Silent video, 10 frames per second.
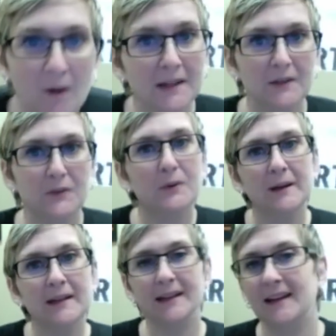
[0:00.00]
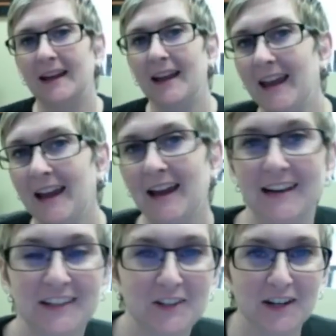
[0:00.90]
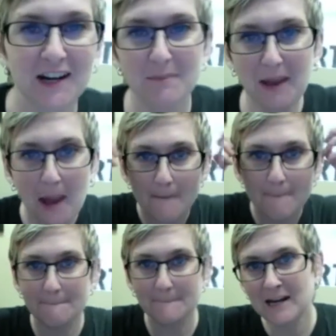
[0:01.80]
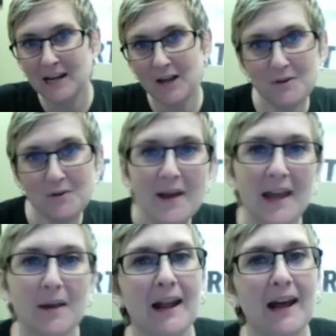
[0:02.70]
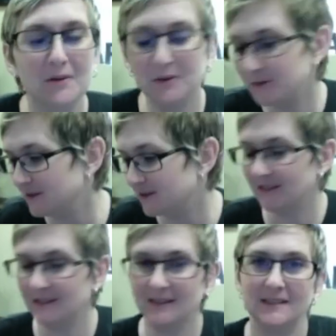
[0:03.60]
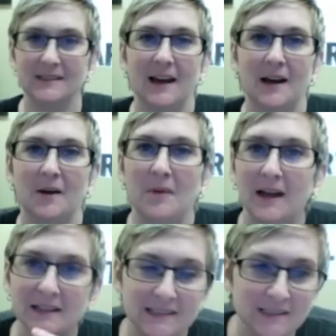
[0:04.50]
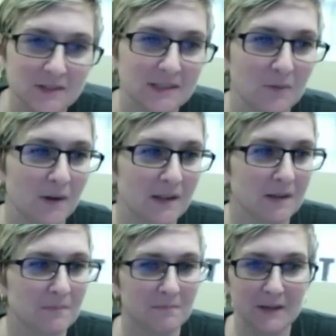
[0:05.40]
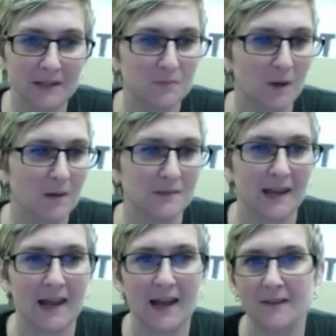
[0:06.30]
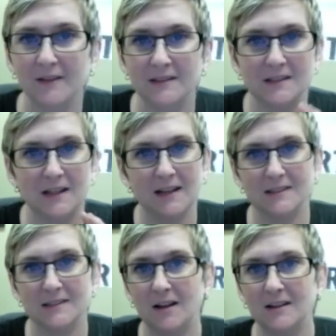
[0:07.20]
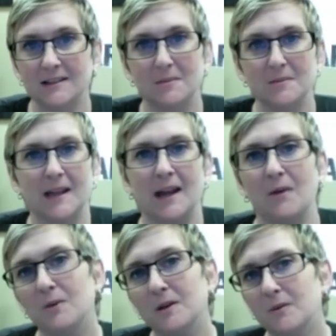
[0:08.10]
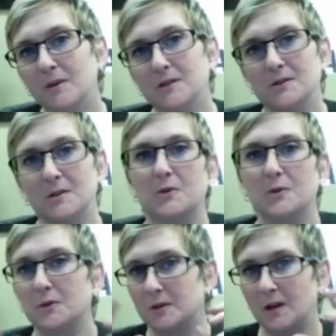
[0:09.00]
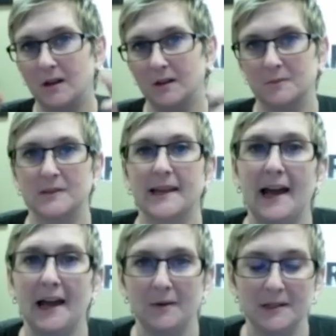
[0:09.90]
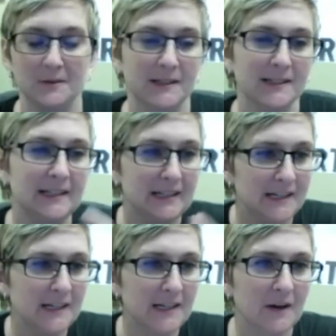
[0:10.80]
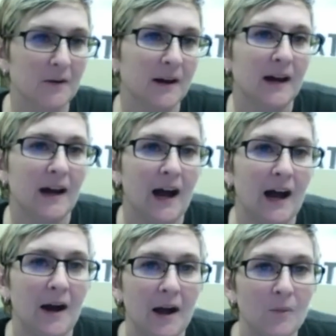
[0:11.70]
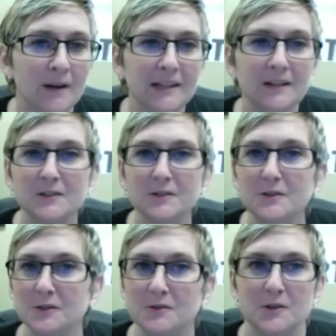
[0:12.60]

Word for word: gonna walk you through it and you're gonna be blown away by how cool this is. Um, seriously, one of the biggest problems I have is clients calling us up saying, I really wanna do something cool with columns. How do I do it? Here you go. Uh, I want to introduce you